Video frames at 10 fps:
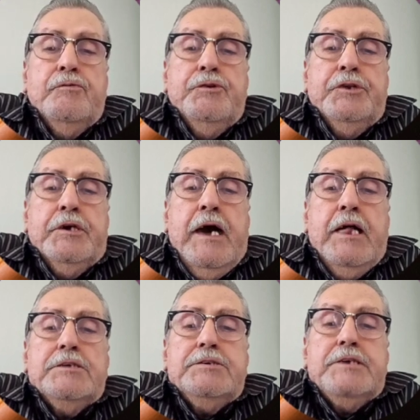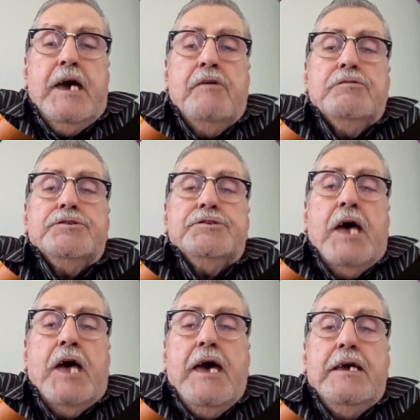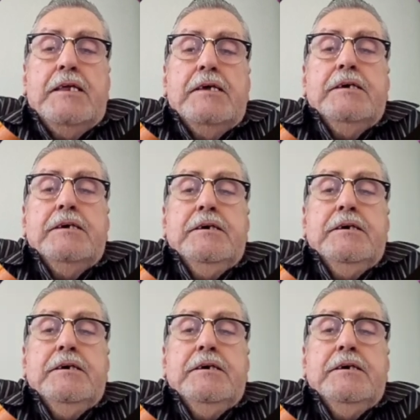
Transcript: with the galaxies outside